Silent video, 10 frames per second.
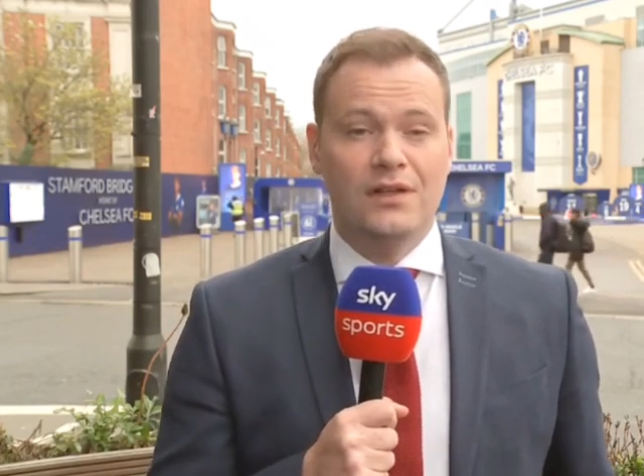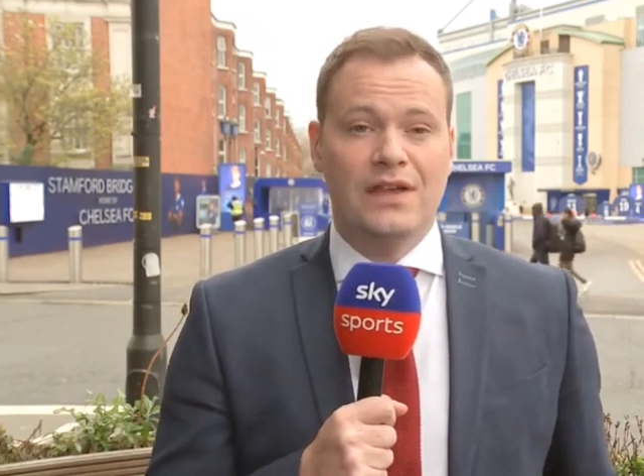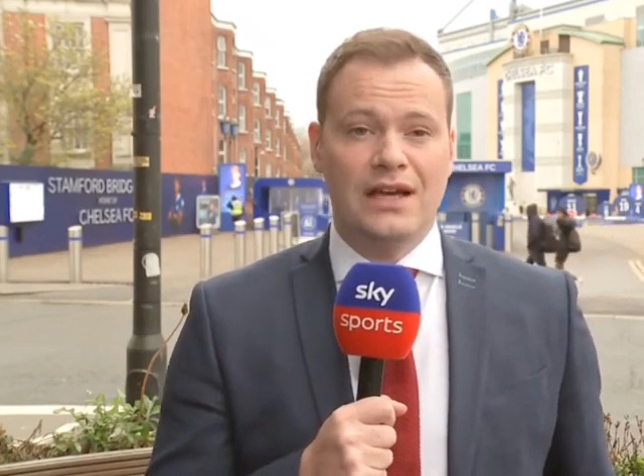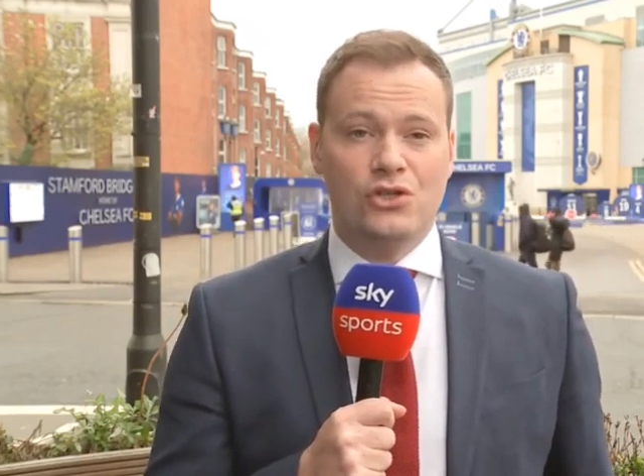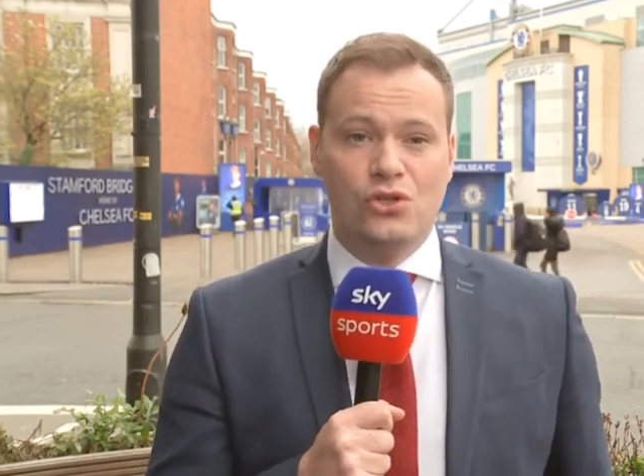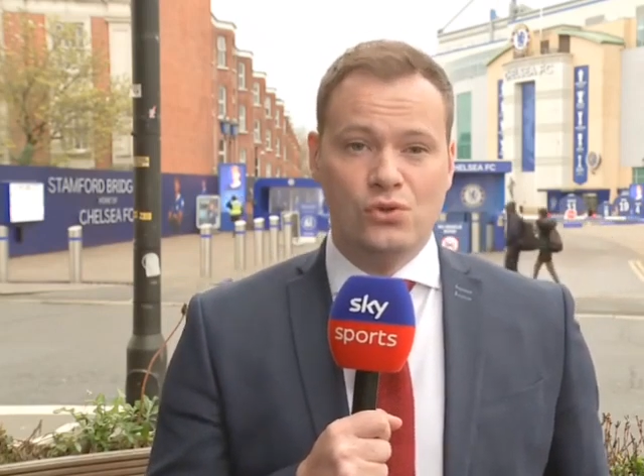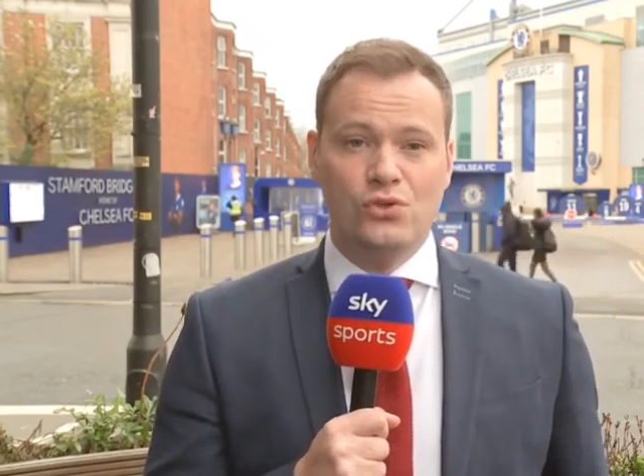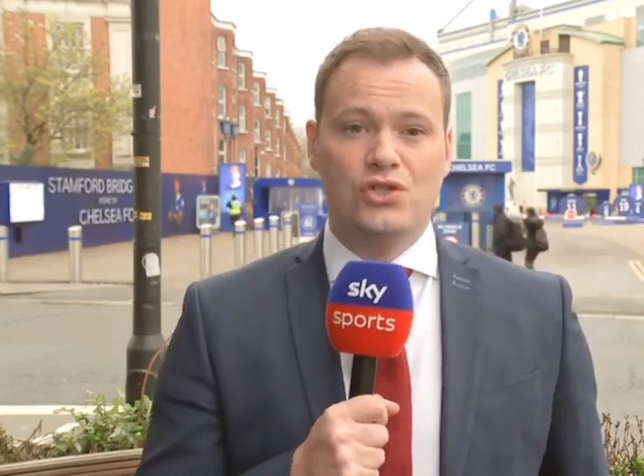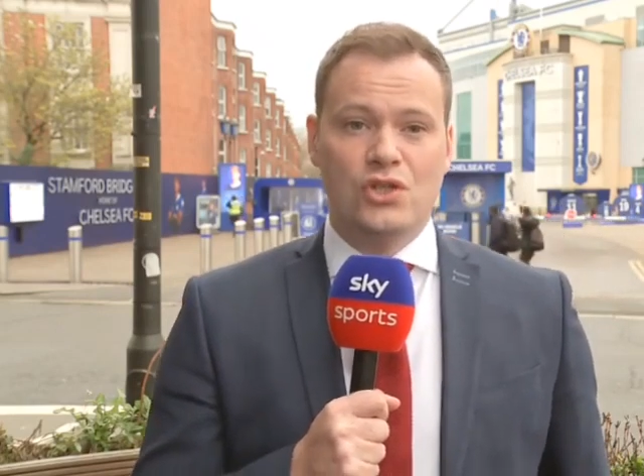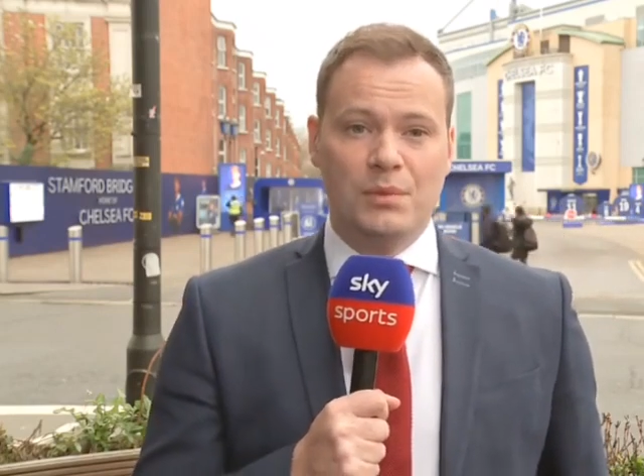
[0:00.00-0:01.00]
that
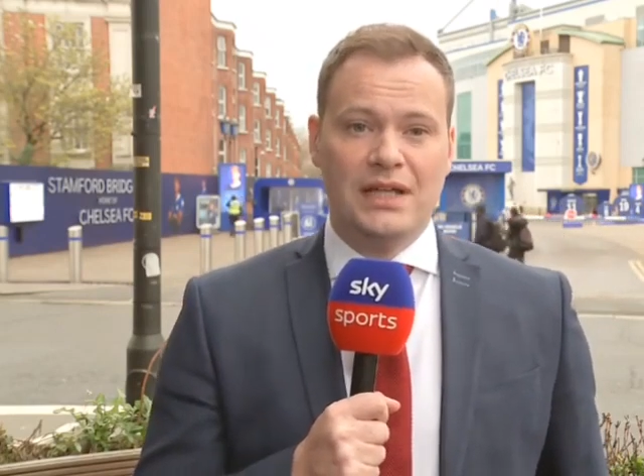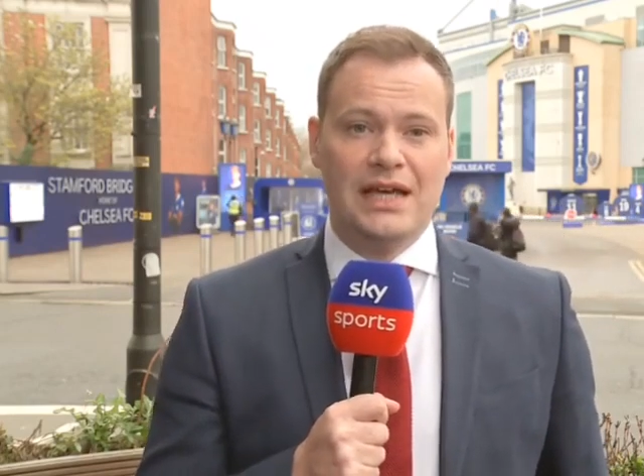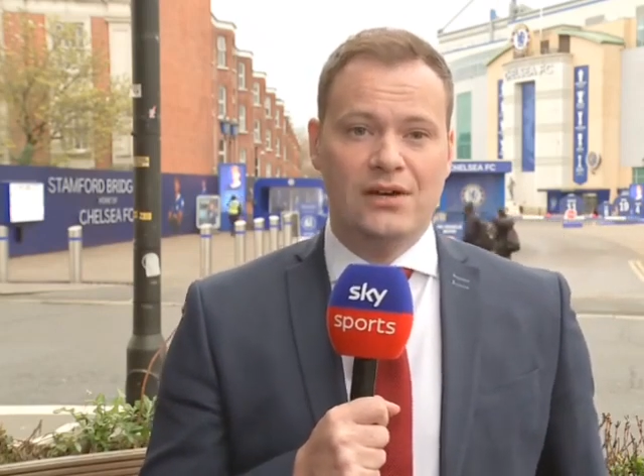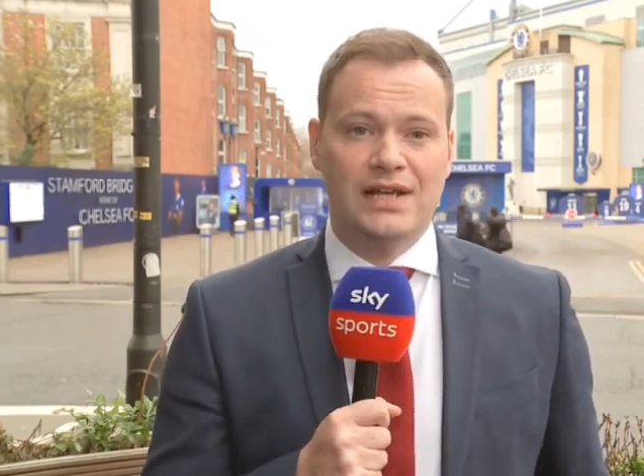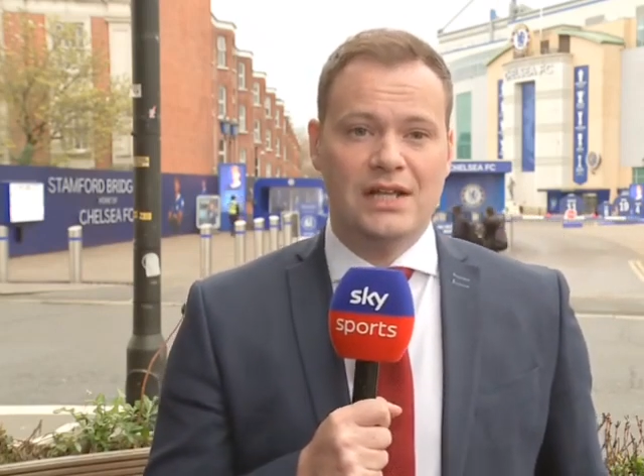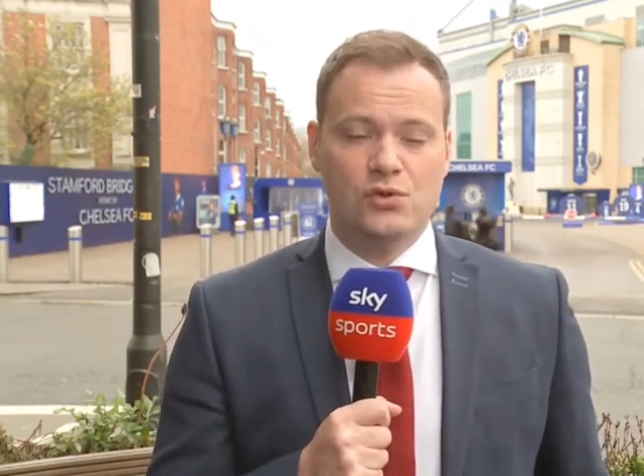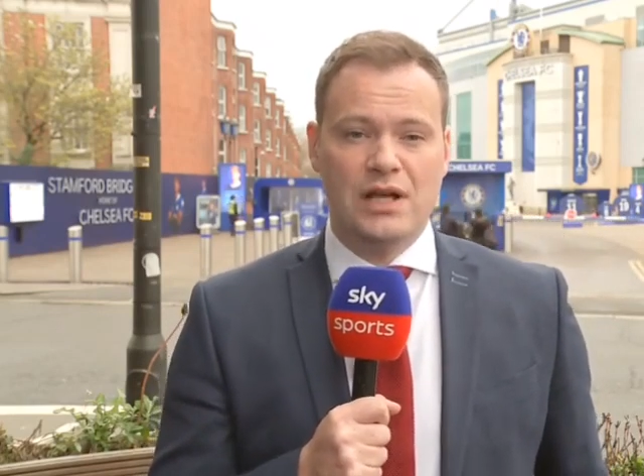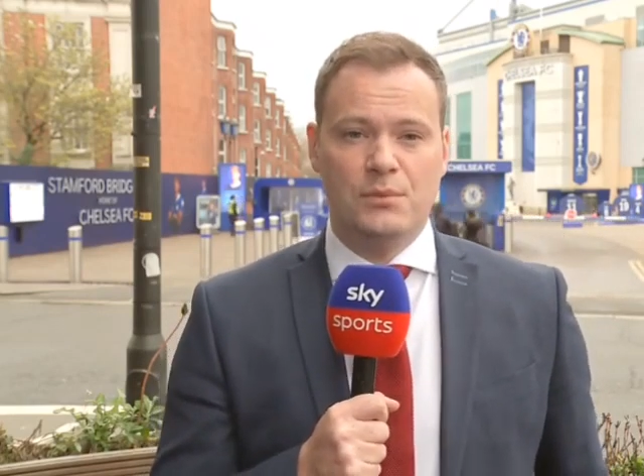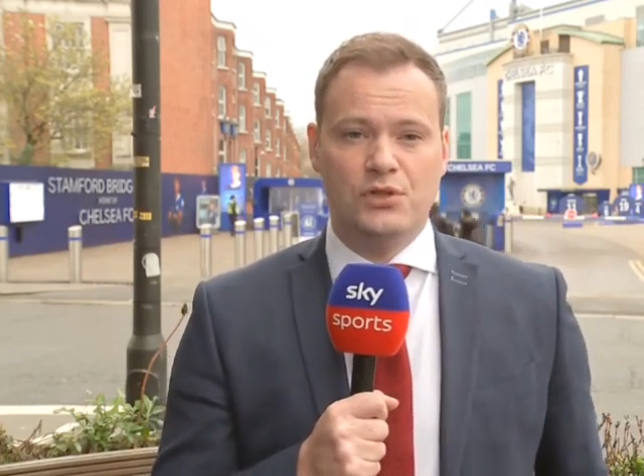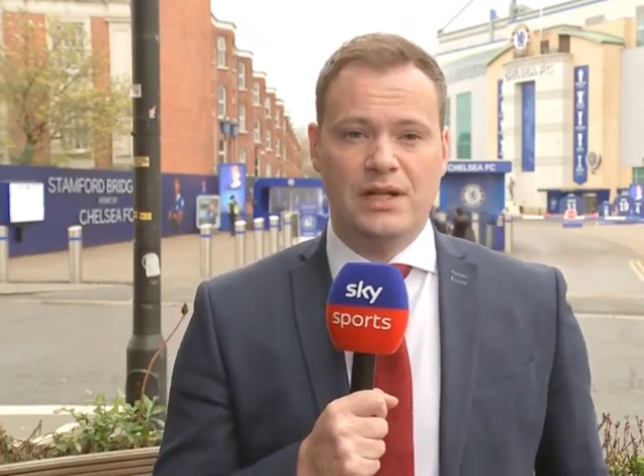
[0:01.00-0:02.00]
huge doubleheader against
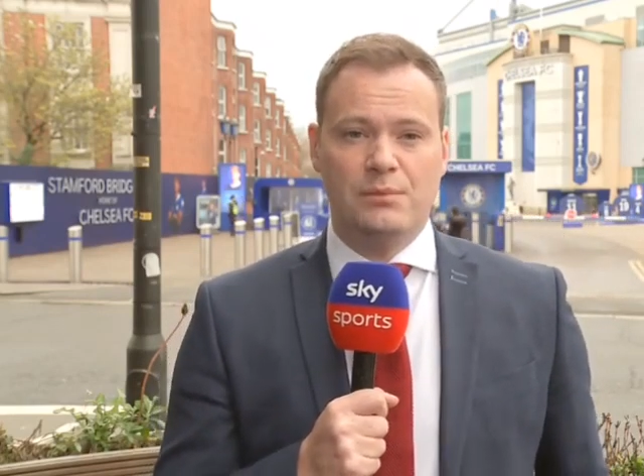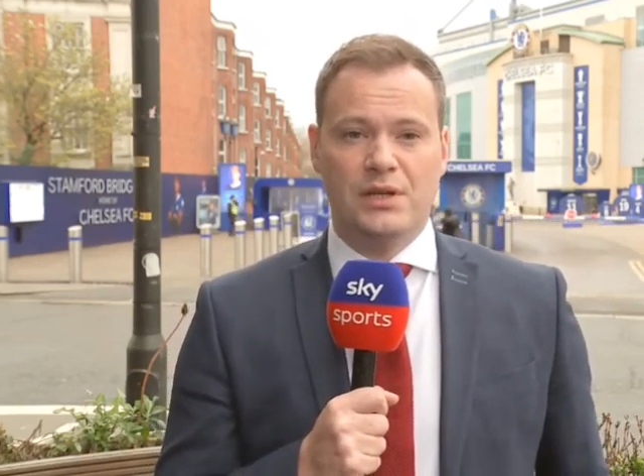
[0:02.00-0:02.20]
Real Madrid,